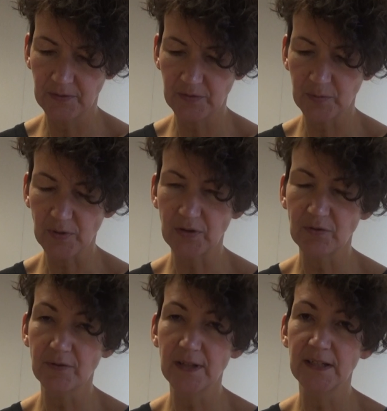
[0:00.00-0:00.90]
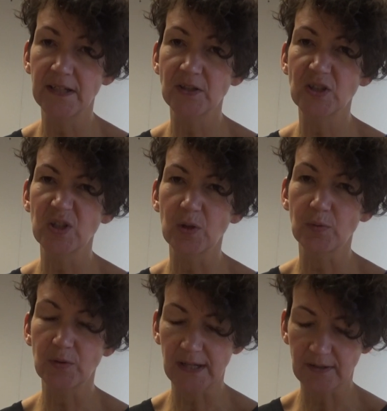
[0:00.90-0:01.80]
So we're going to really
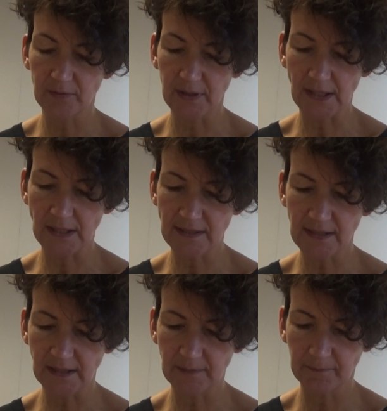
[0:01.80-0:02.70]
slow down the eating.